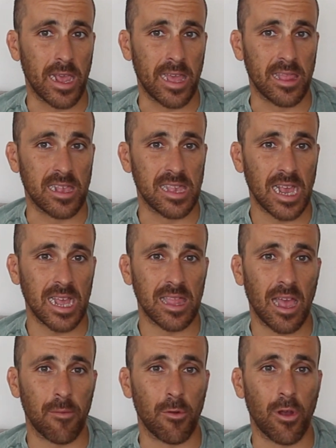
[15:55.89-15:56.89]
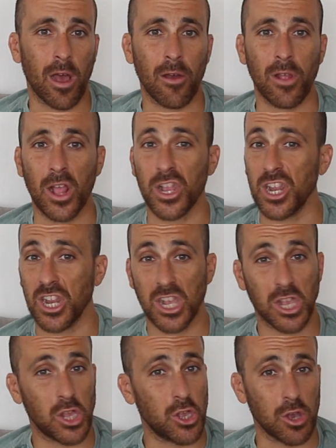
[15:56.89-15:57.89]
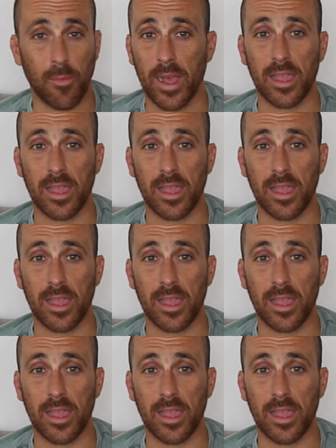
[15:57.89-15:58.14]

and the second time around I just took my